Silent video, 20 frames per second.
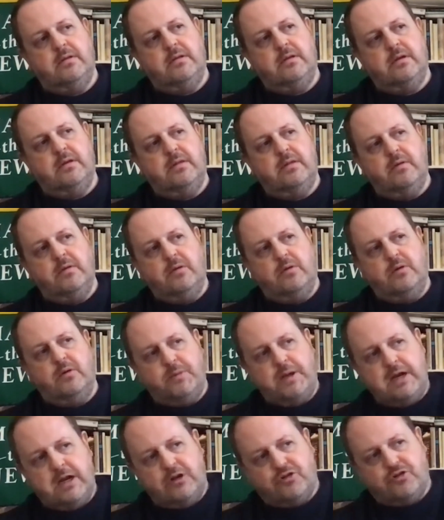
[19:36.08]
there had
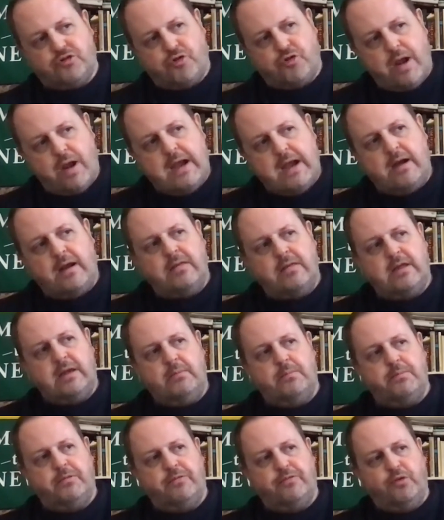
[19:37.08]
been a trend, I
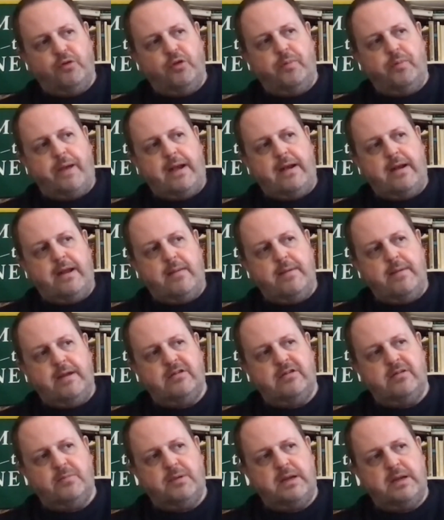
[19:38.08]
think, before the pandemic
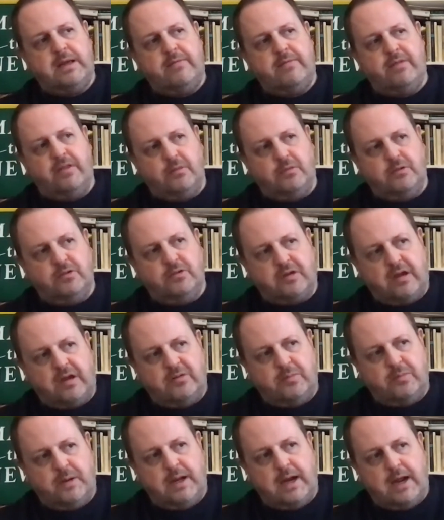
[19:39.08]
to believe that there was going
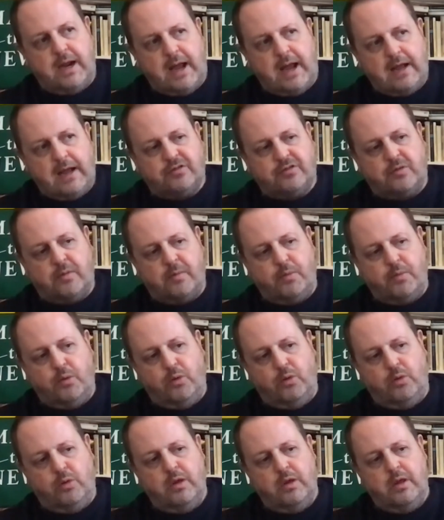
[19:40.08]
to be an
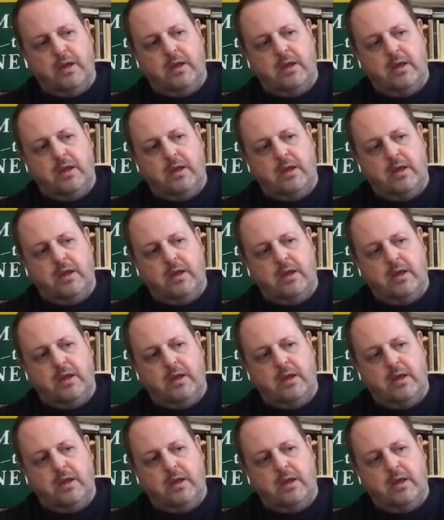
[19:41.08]
inexorable